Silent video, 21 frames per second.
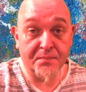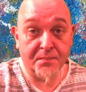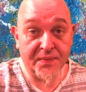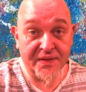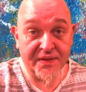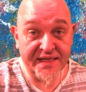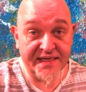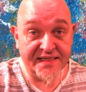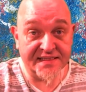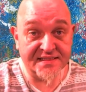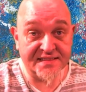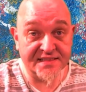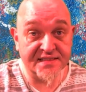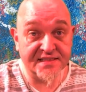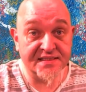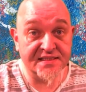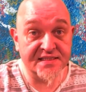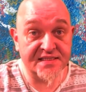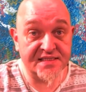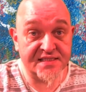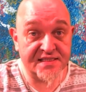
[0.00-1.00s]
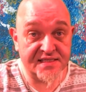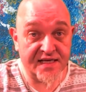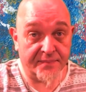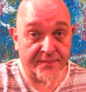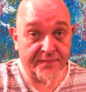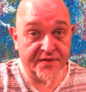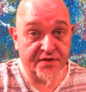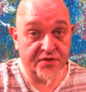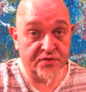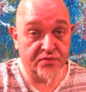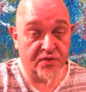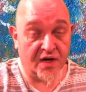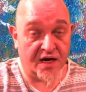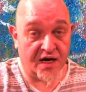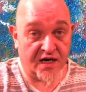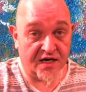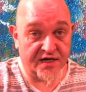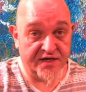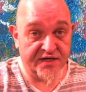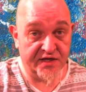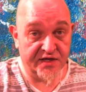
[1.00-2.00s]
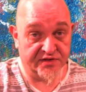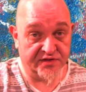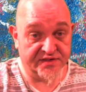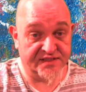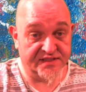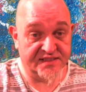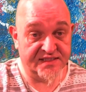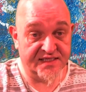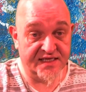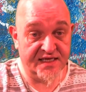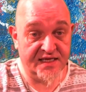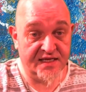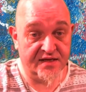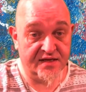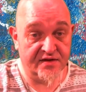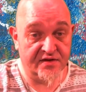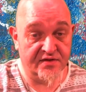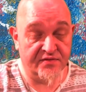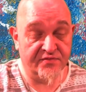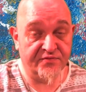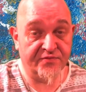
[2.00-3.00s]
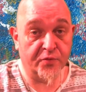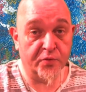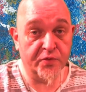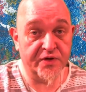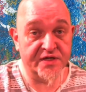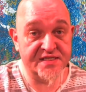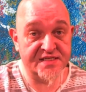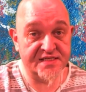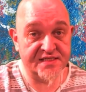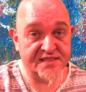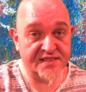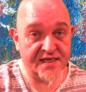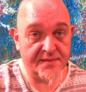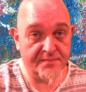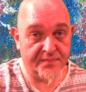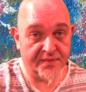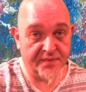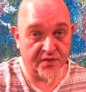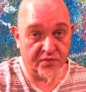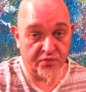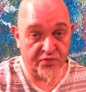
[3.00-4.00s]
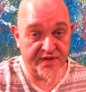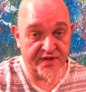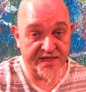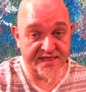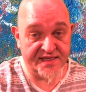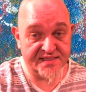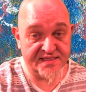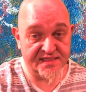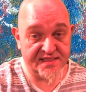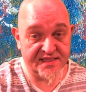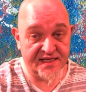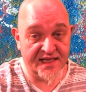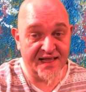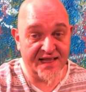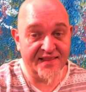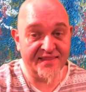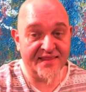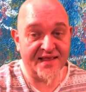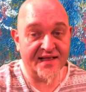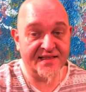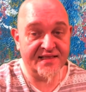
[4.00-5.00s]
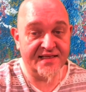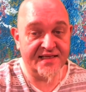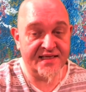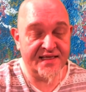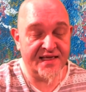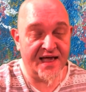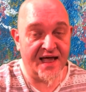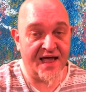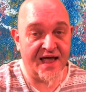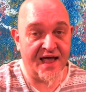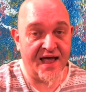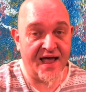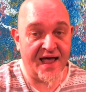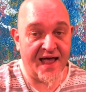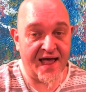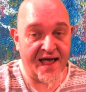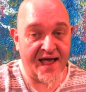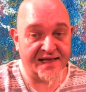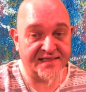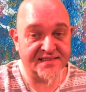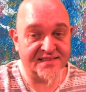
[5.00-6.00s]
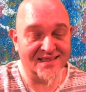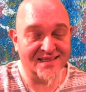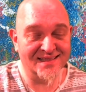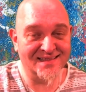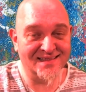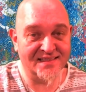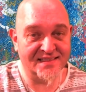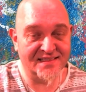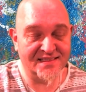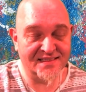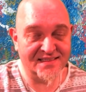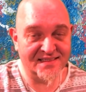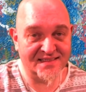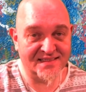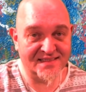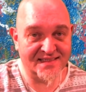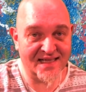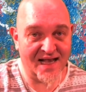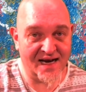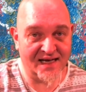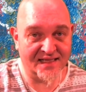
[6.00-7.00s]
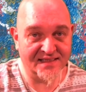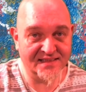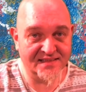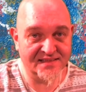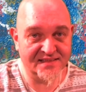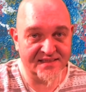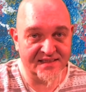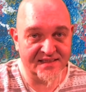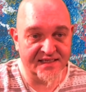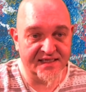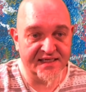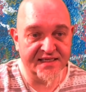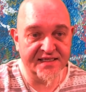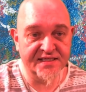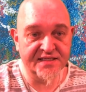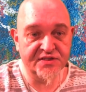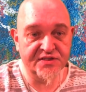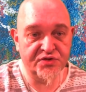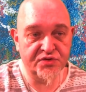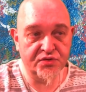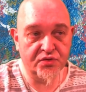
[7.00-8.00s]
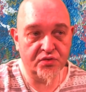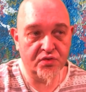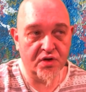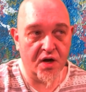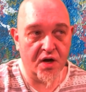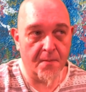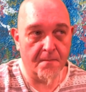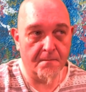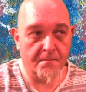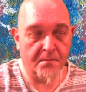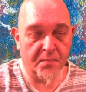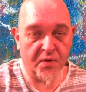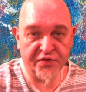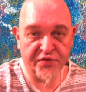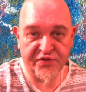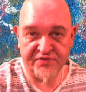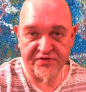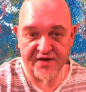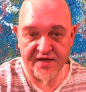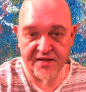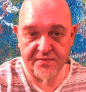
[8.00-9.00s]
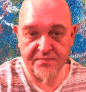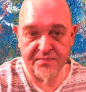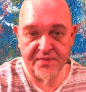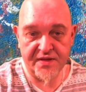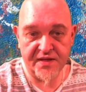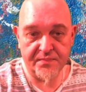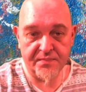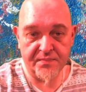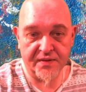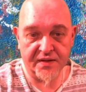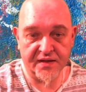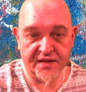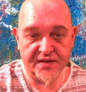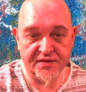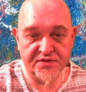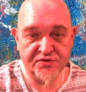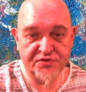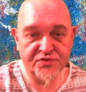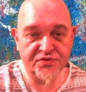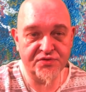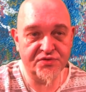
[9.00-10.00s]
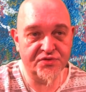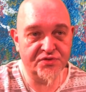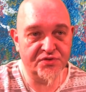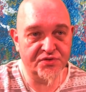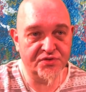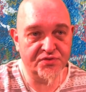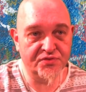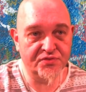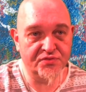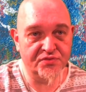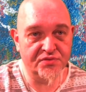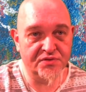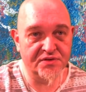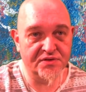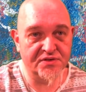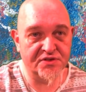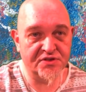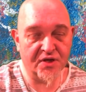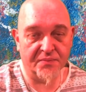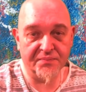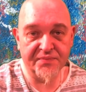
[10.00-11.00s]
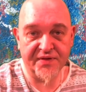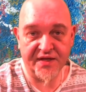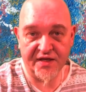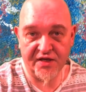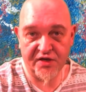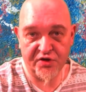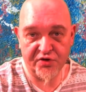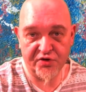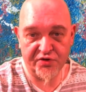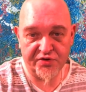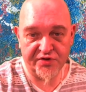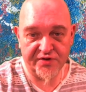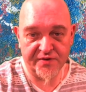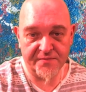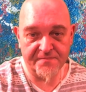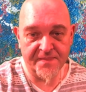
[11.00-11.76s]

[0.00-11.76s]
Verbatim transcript: Please sub to Artyom C for the simple reason that he has this talent to motivate people to do something good.